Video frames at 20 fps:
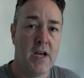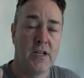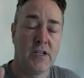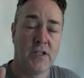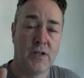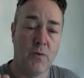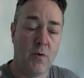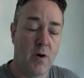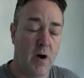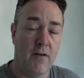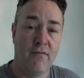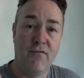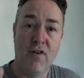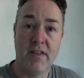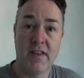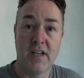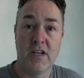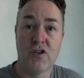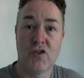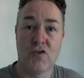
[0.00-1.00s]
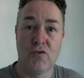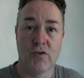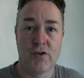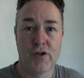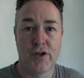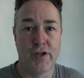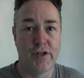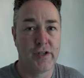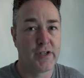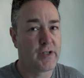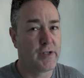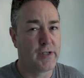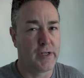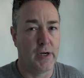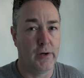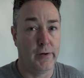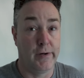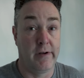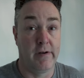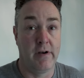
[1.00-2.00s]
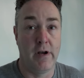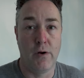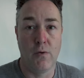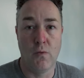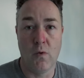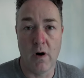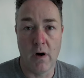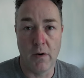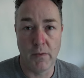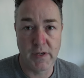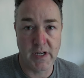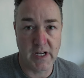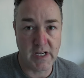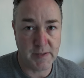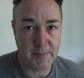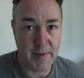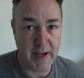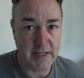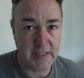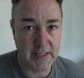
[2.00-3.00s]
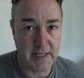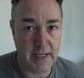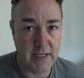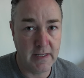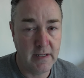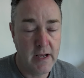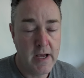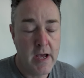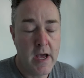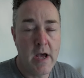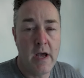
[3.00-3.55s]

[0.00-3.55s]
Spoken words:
So I've read the instructions because I already knew what I was expecting.